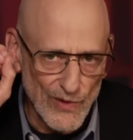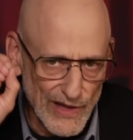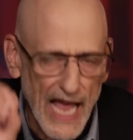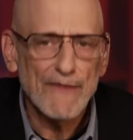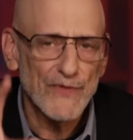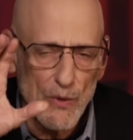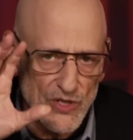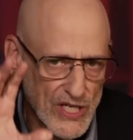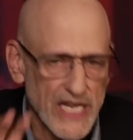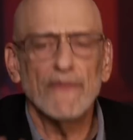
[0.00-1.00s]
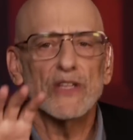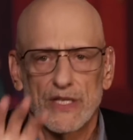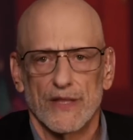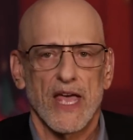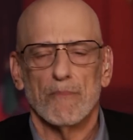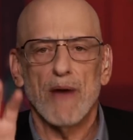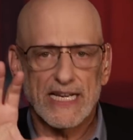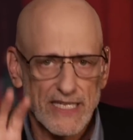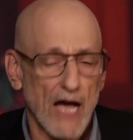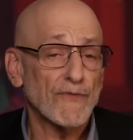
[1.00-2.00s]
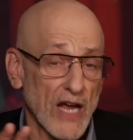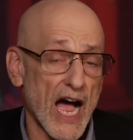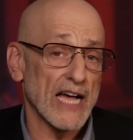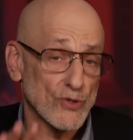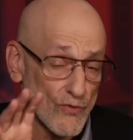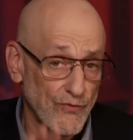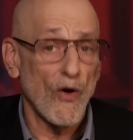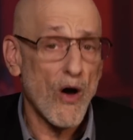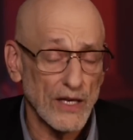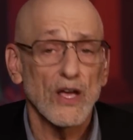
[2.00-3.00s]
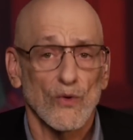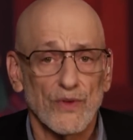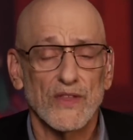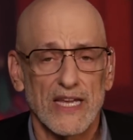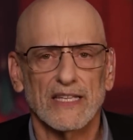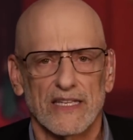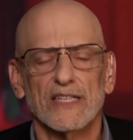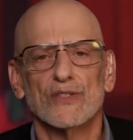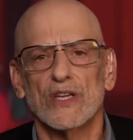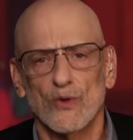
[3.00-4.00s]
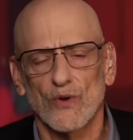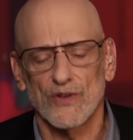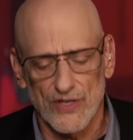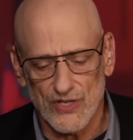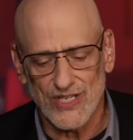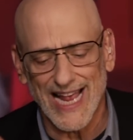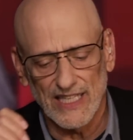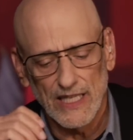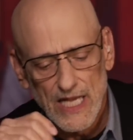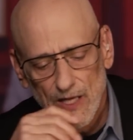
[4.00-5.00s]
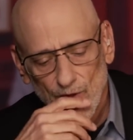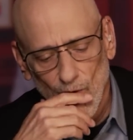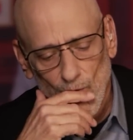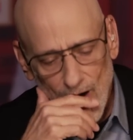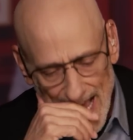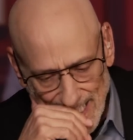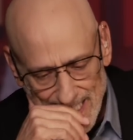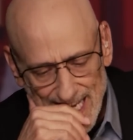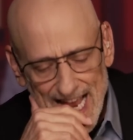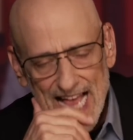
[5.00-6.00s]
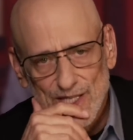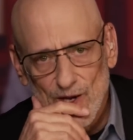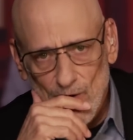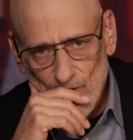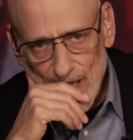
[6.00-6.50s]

life that was given to them by tough guys who fought with the Indians in order to settle the West. And so